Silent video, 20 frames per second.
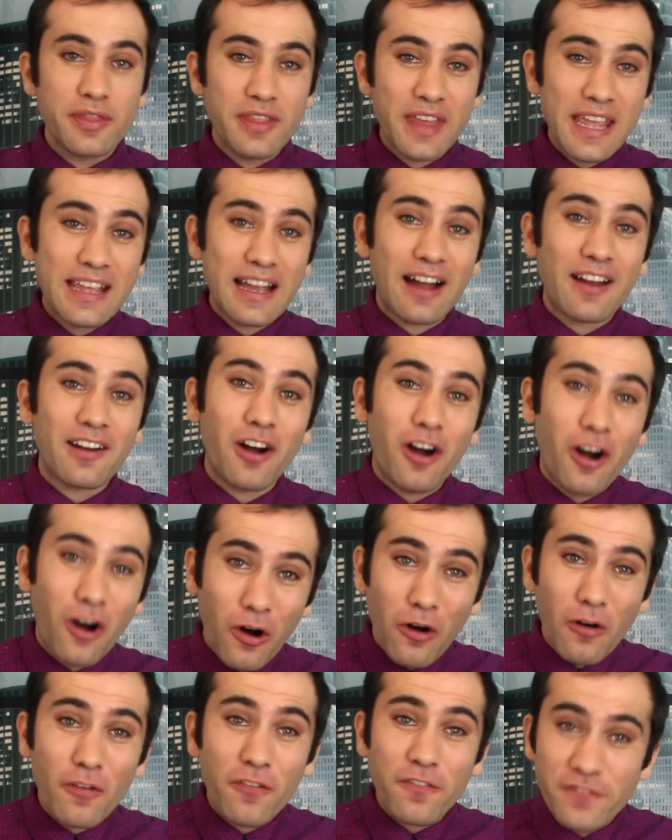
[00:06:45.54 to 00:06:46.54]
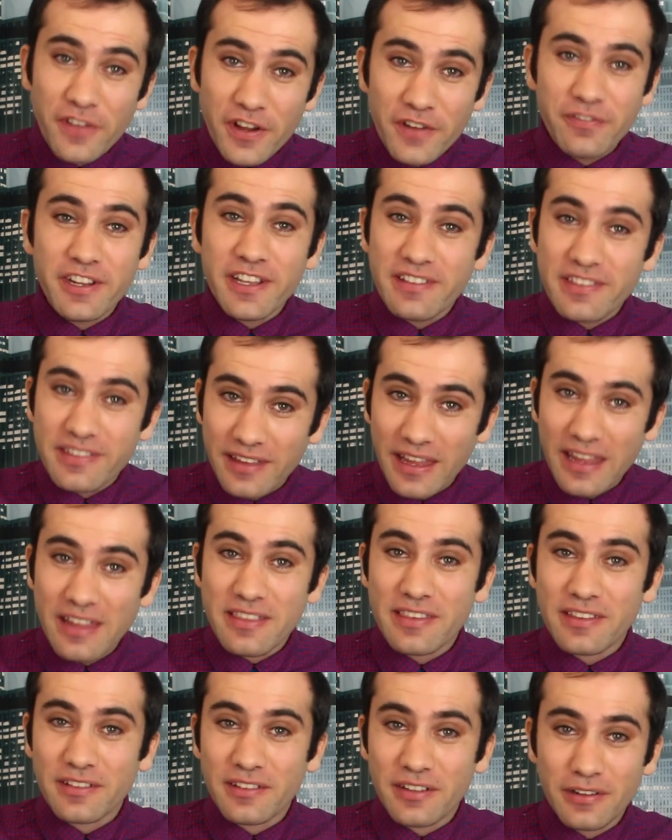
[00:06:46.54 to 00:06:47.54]
They got all 50
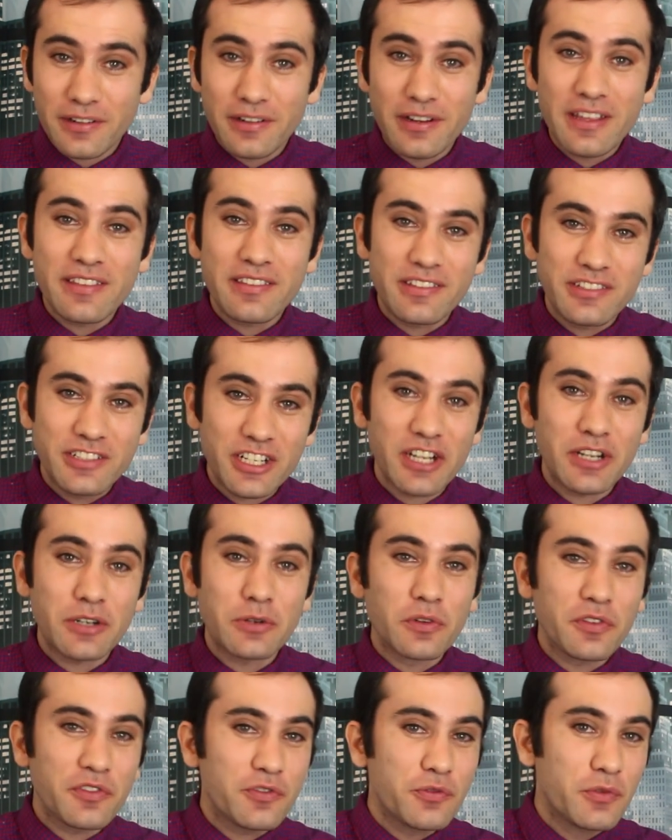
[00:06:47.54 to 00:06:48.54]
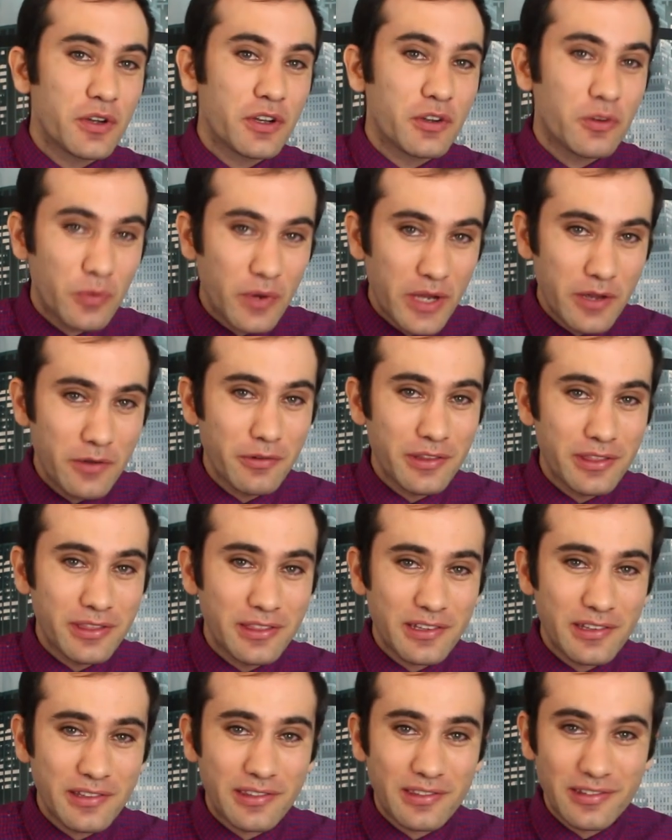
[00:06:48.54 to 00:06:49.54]
states' attorneys general to agree with
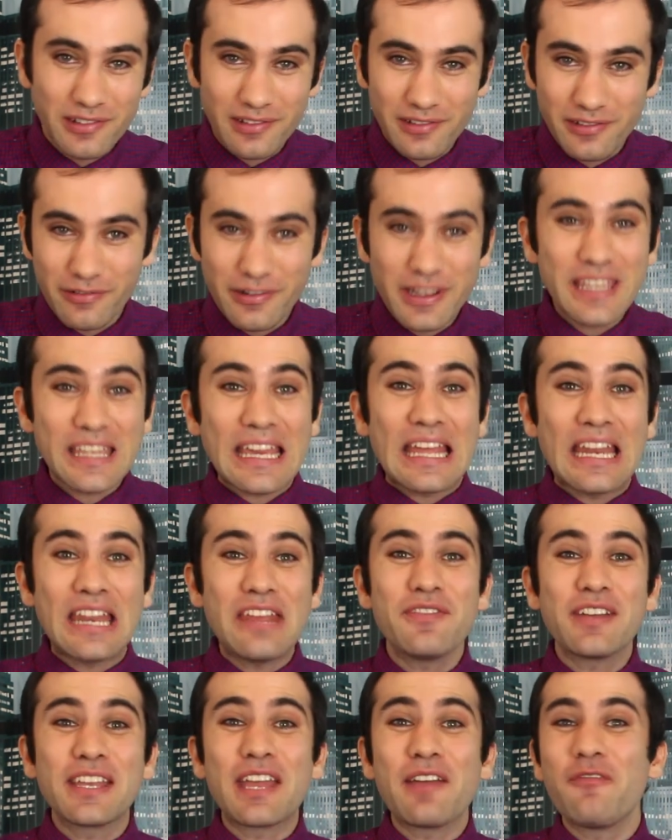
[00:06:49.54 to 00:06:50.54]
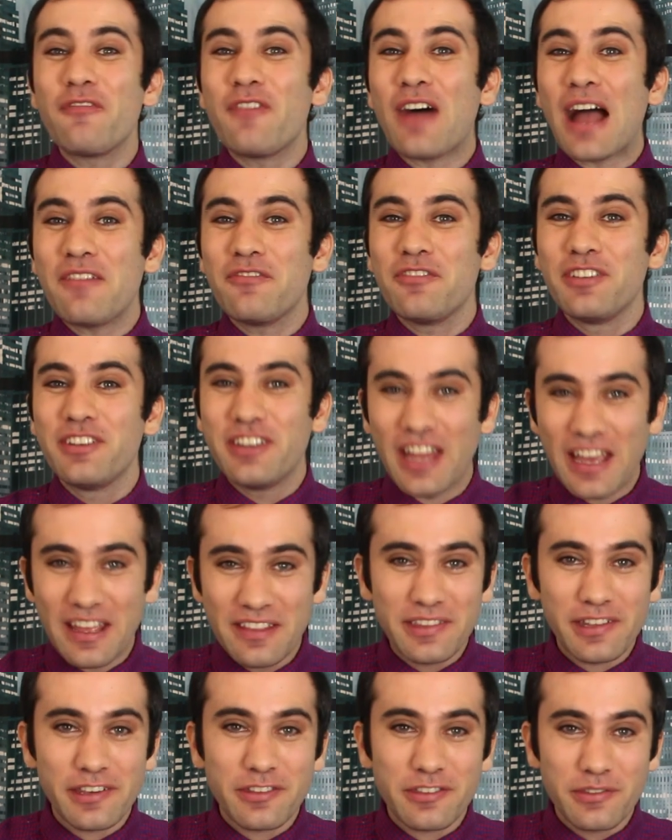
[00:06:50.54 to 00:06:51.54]
this? We can't even get 5
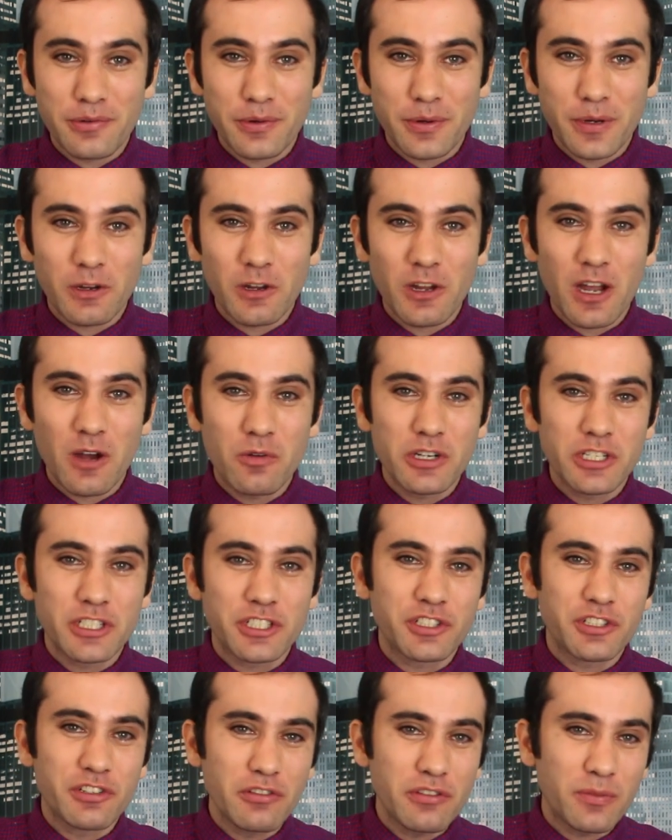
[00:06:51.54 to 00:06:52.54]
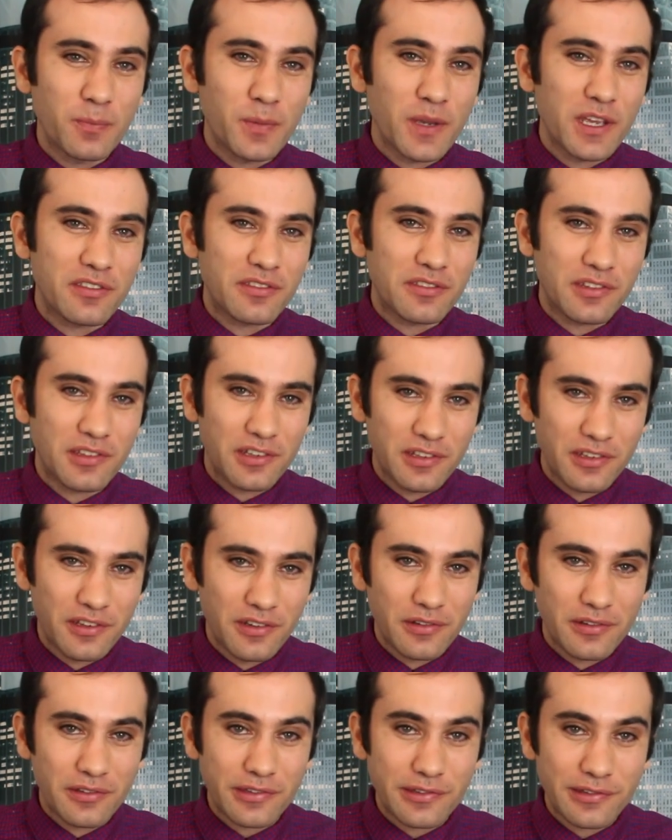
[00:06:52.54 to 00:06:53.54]
dentists to agree on which toothpaste to
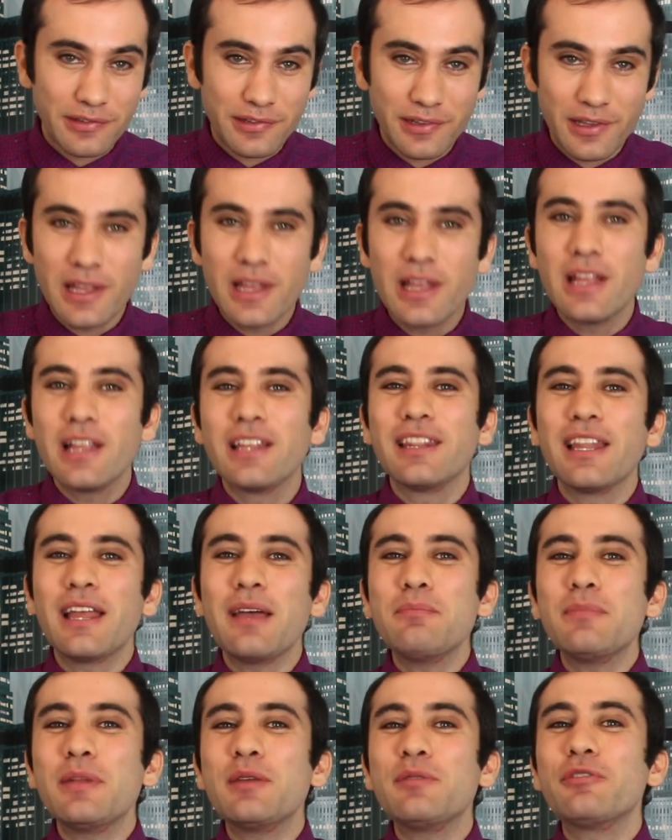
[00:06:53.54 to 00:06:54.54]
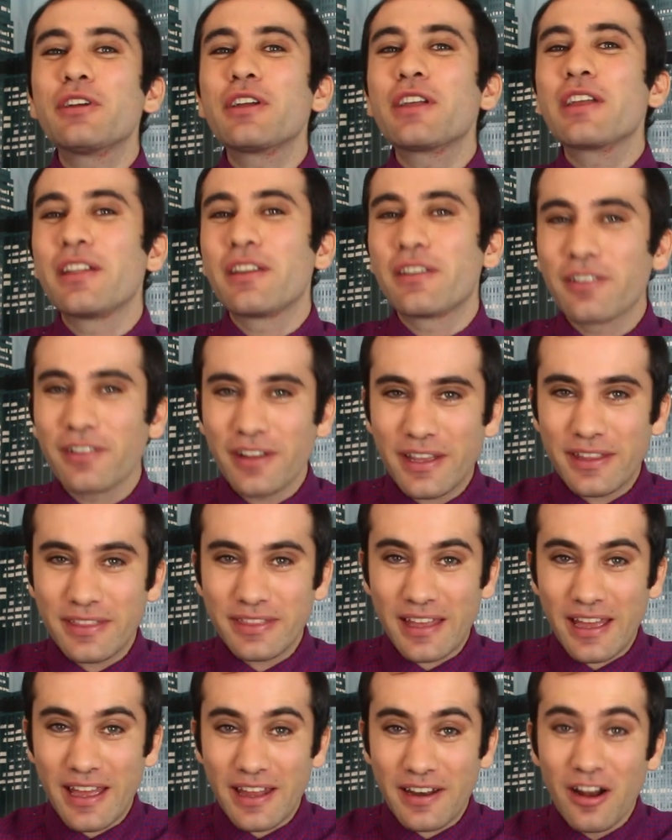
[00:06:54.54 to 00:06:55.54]
use. Let me
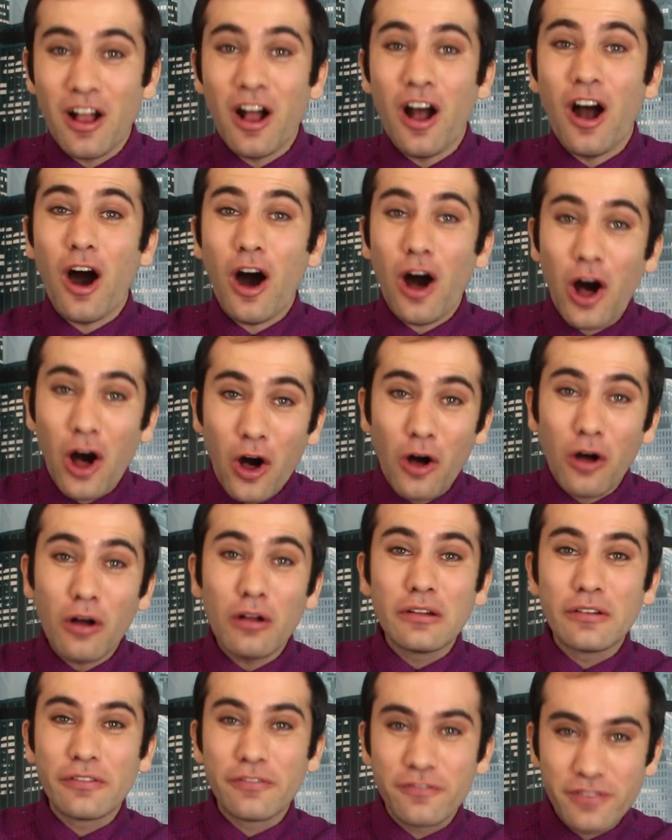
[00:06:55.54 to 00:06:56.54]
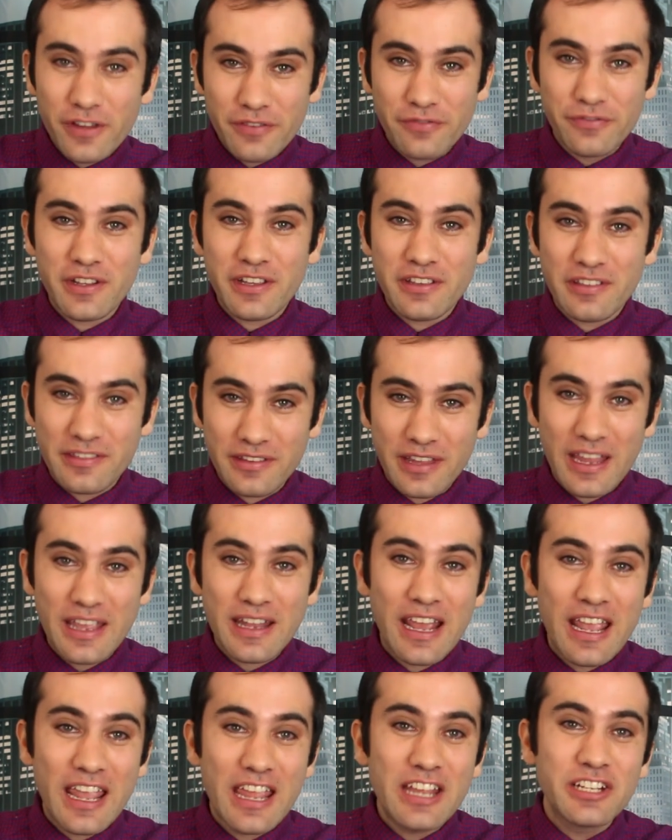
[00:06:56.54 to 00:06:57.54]
reiterate that. All 50
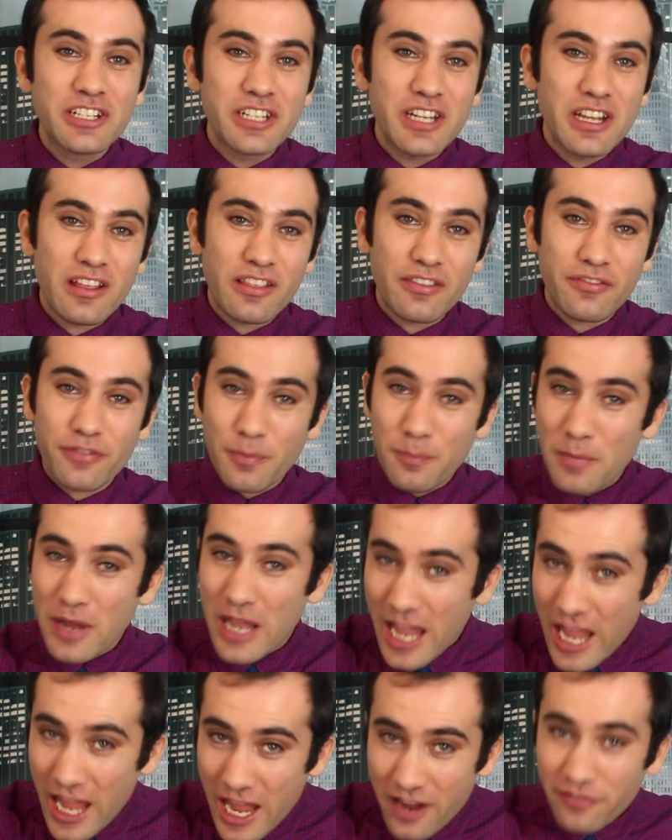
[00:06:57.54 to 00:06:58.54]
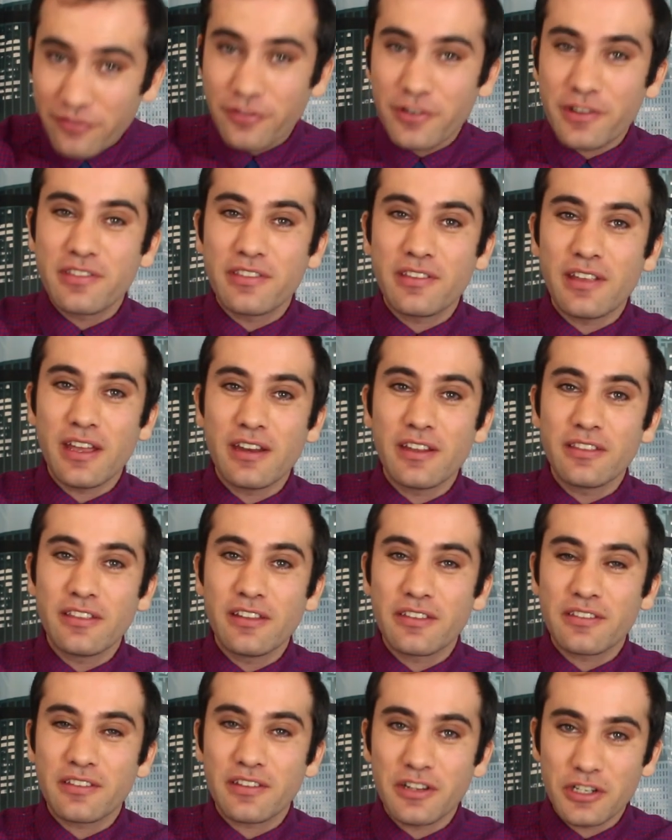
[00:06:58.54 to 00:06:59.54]
state AGs from every state in
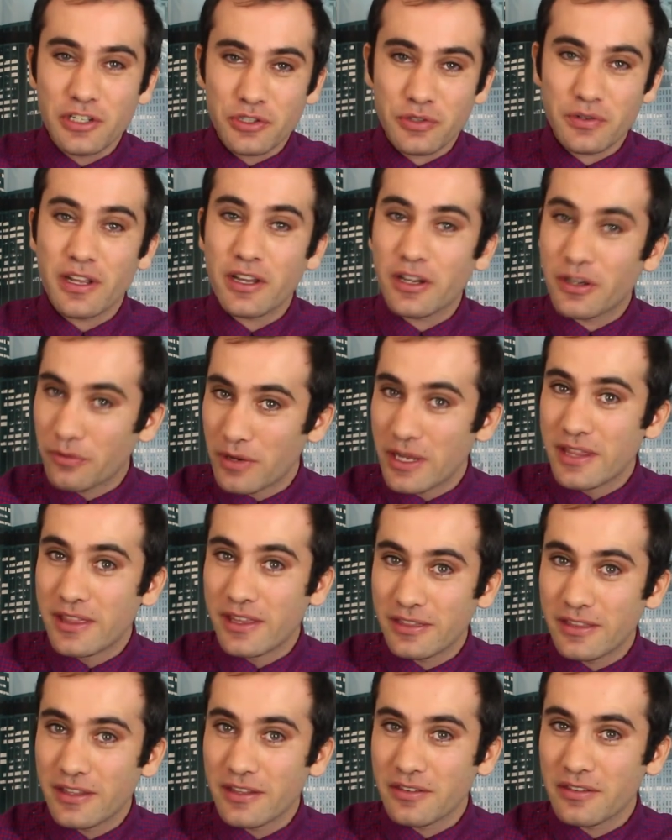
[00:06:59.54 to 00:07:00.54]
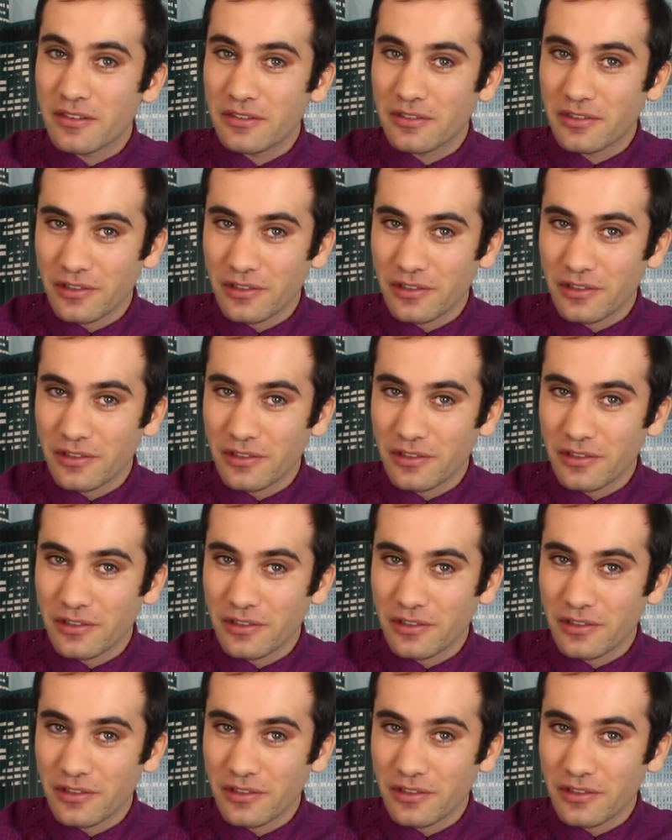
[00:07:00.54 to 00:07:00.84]
this country agree that this is